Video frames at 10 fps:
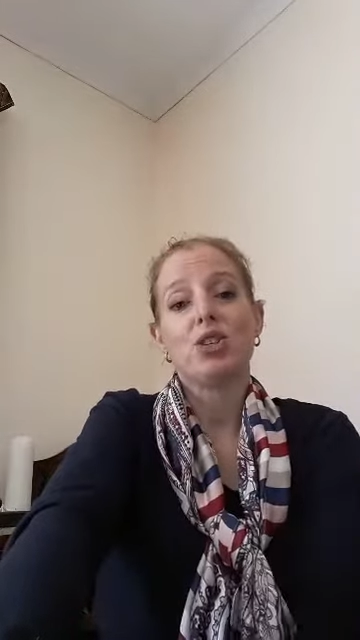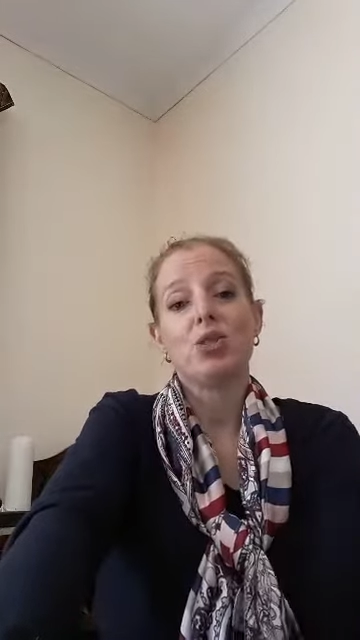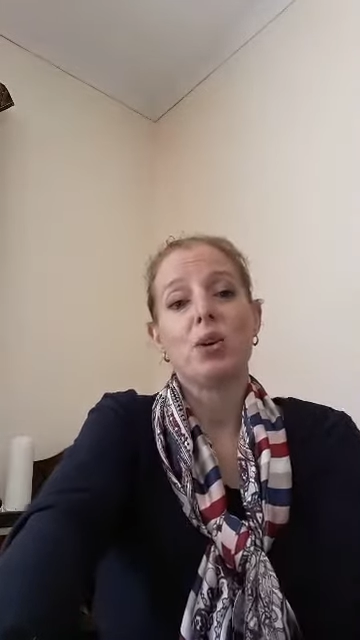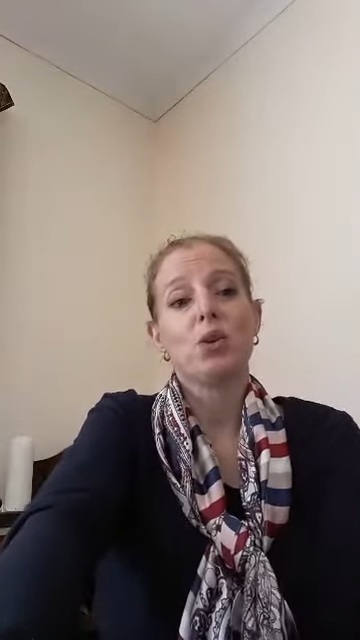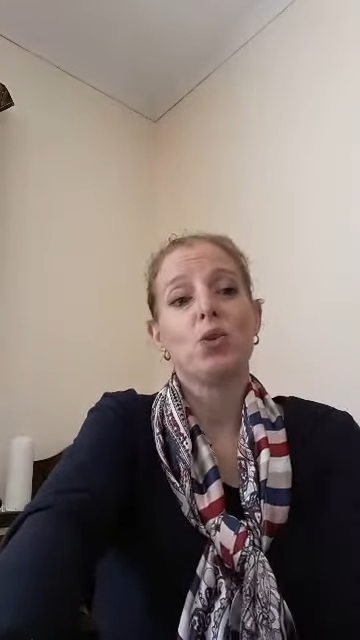
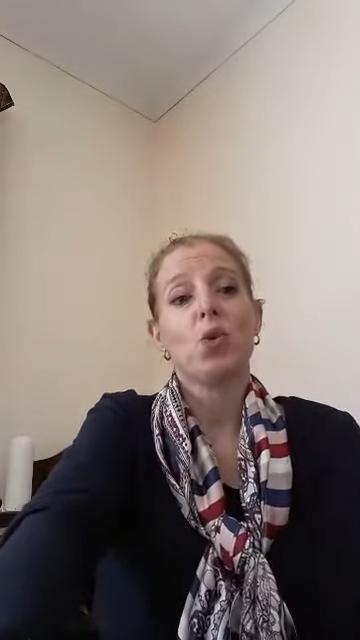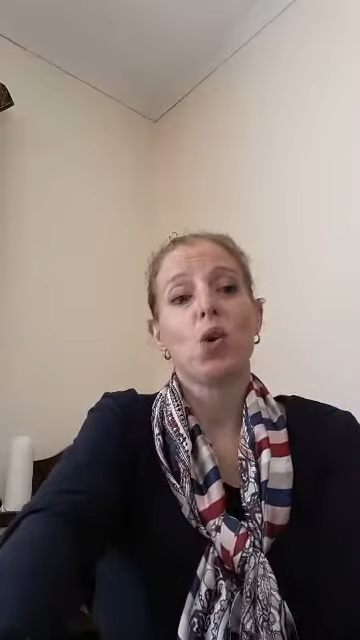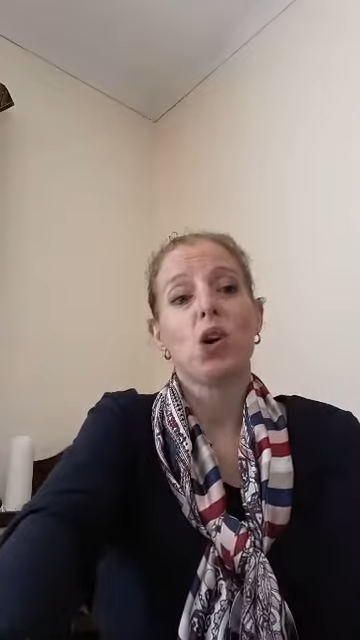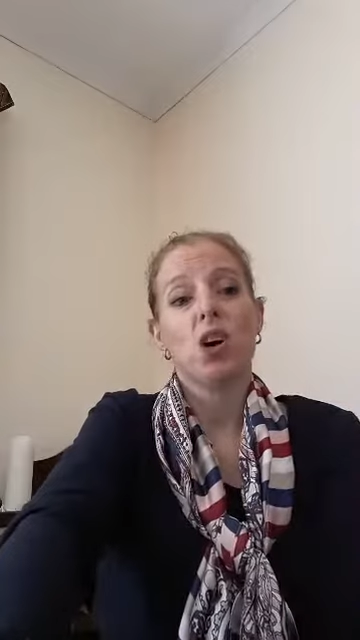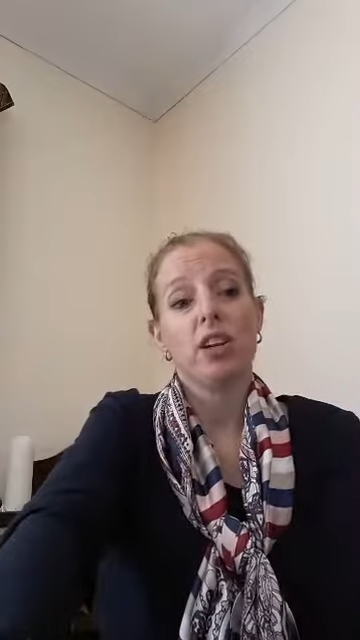to ignore
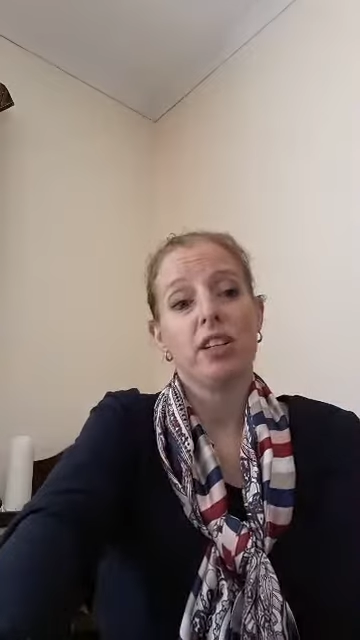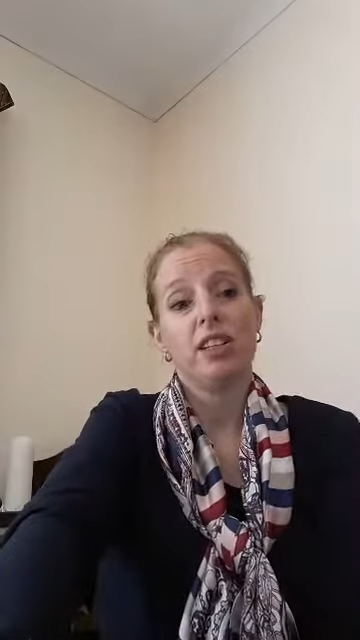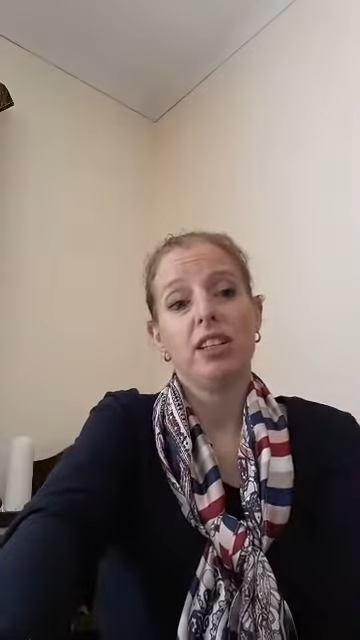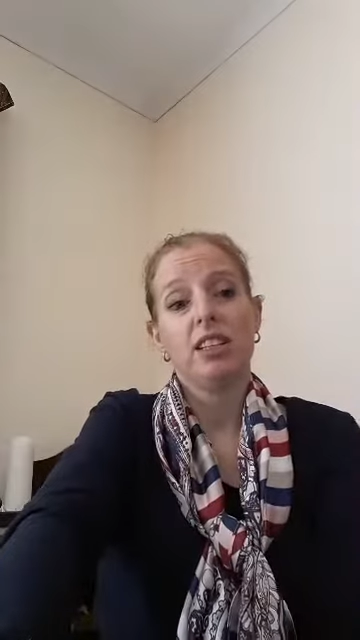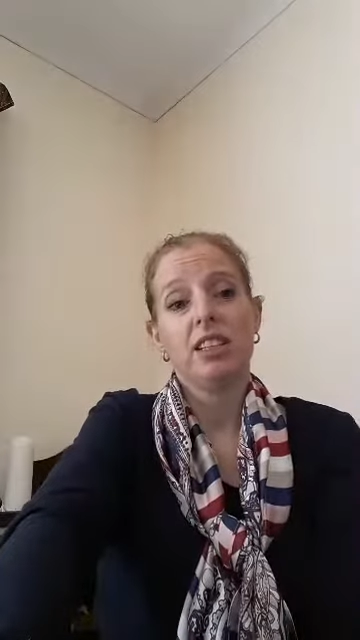God
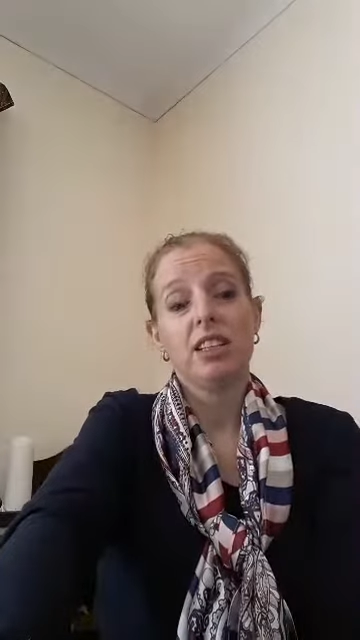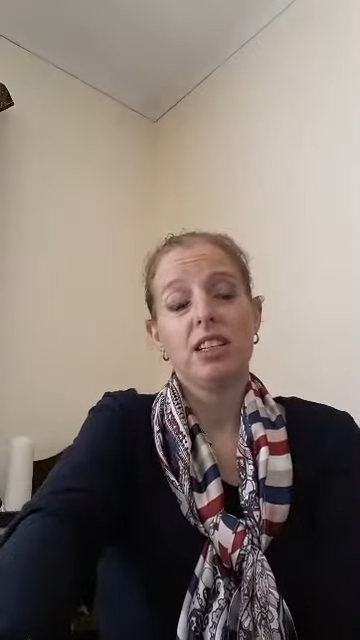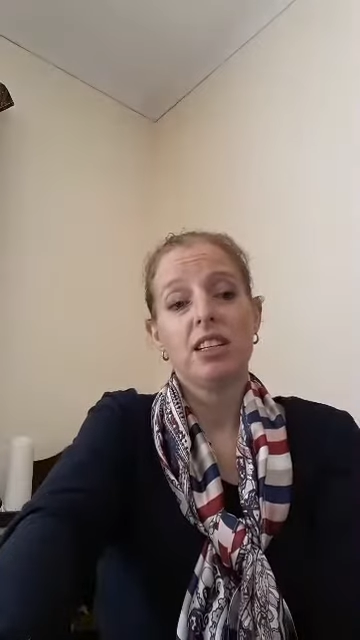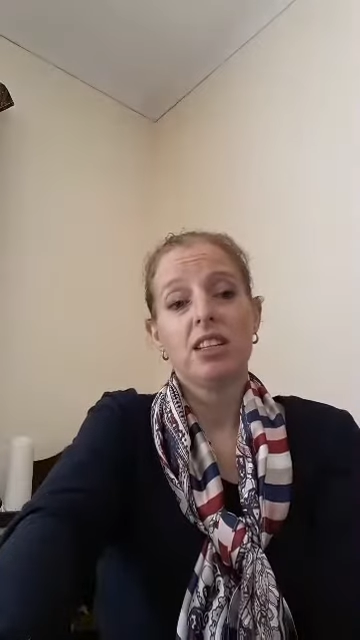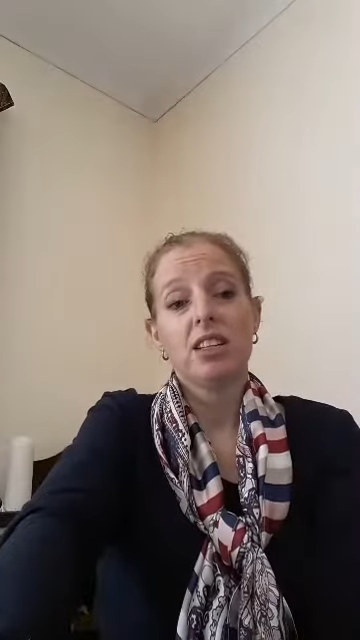
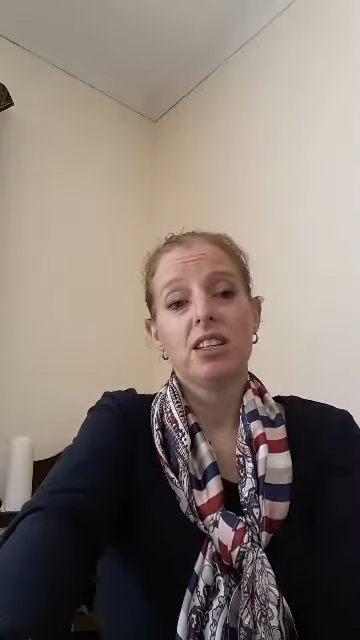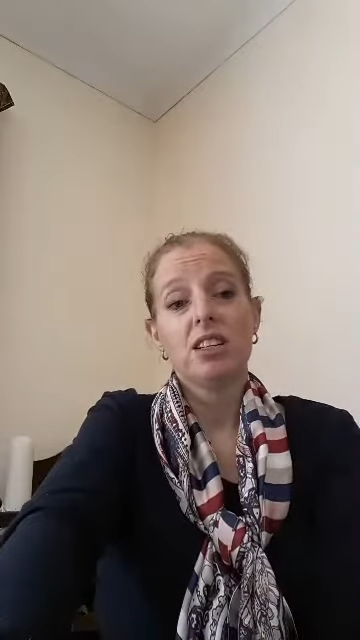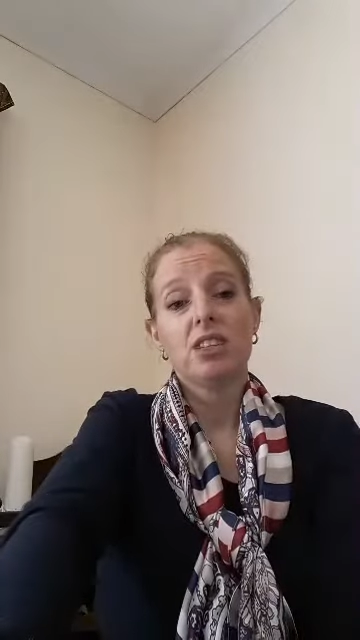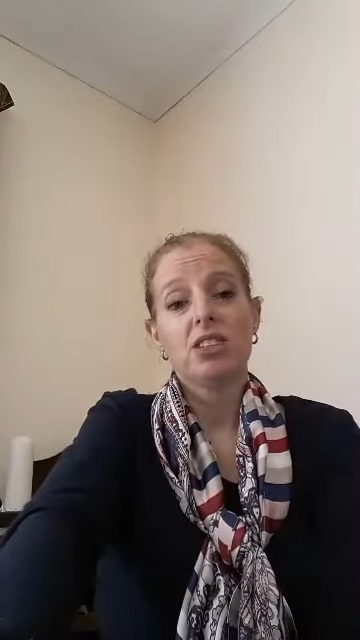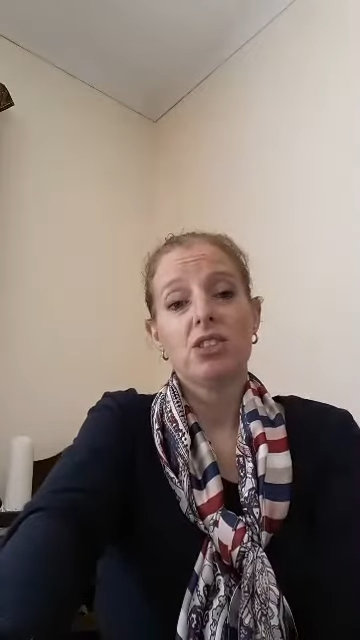
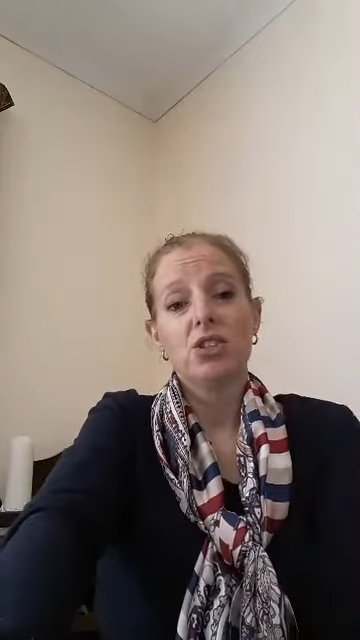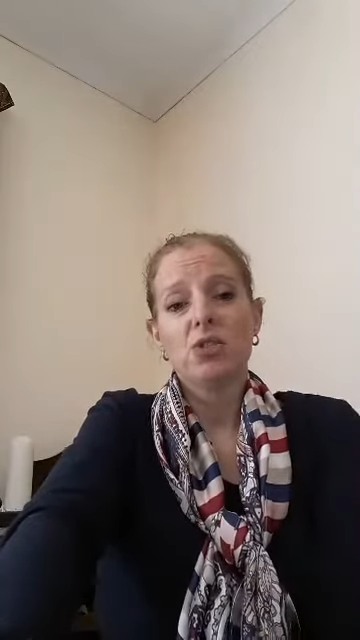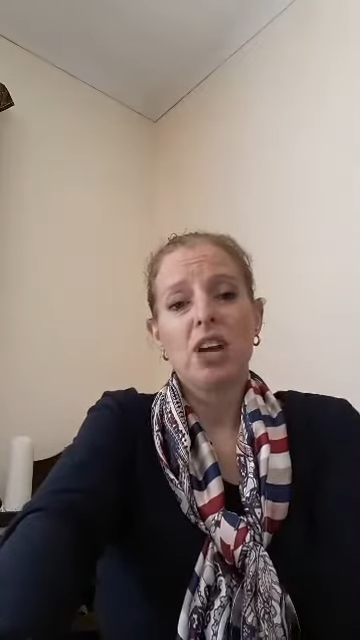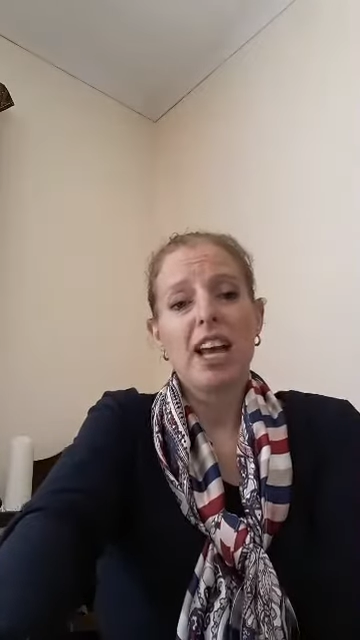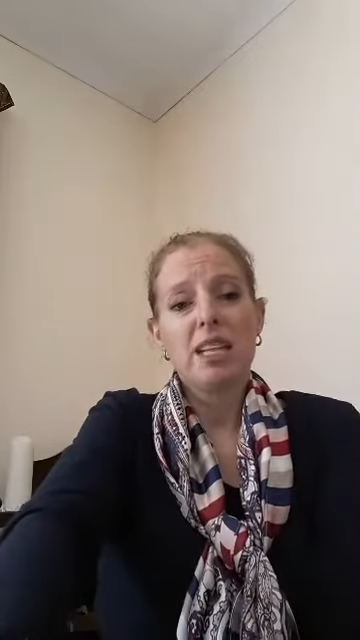to
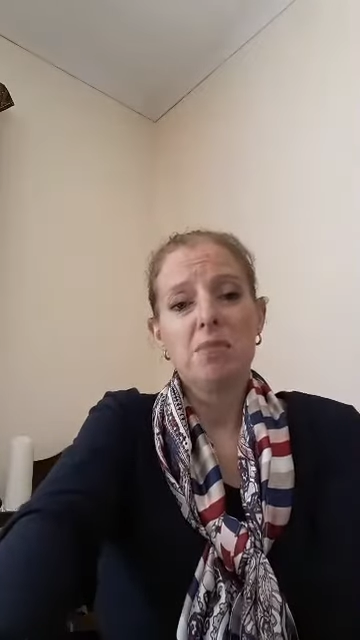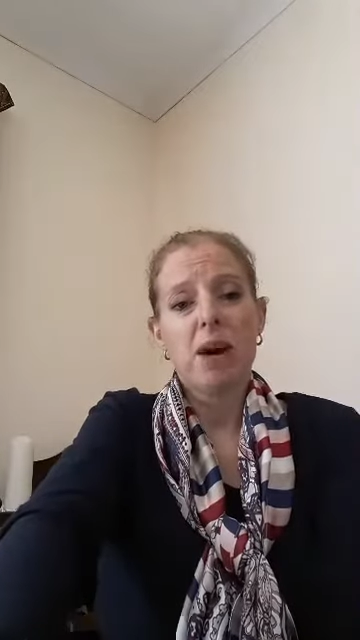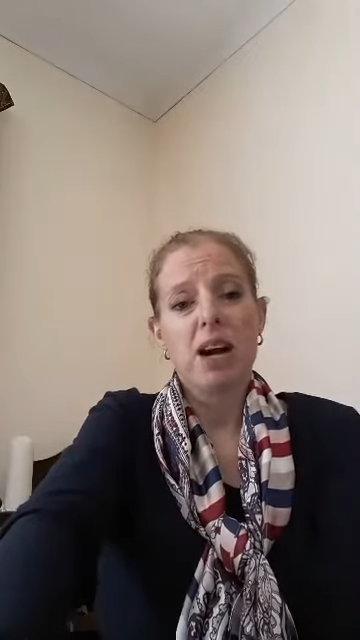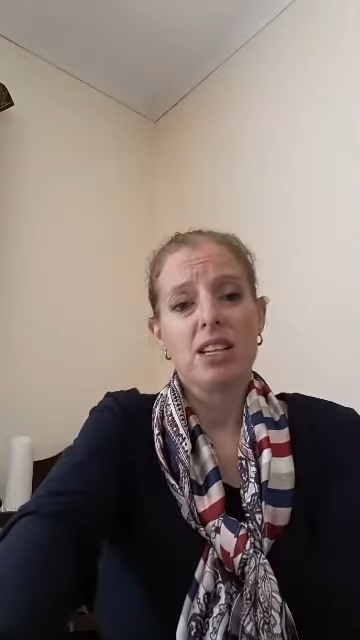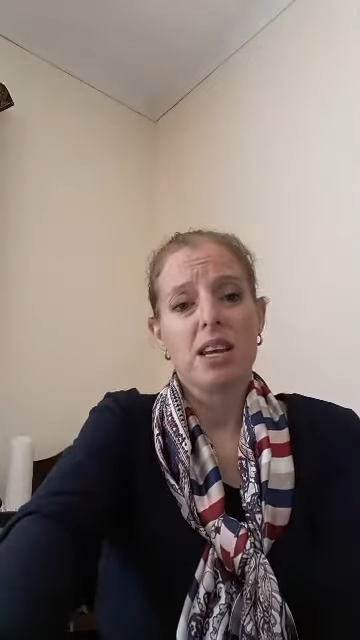forget
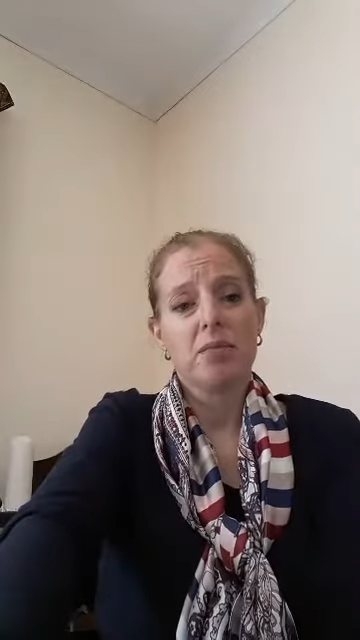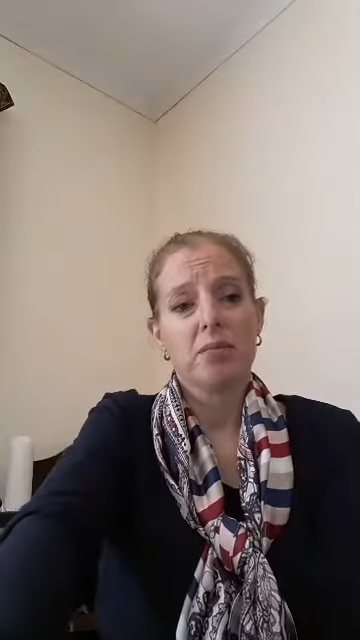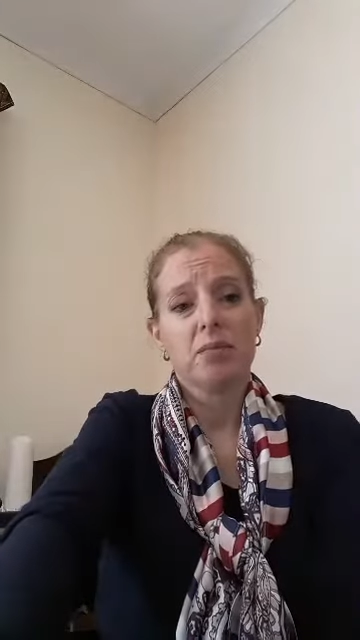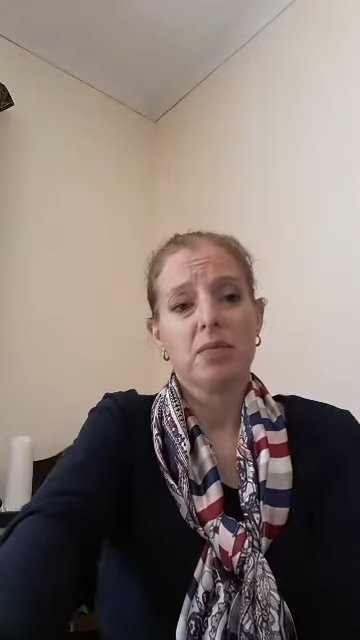about Him.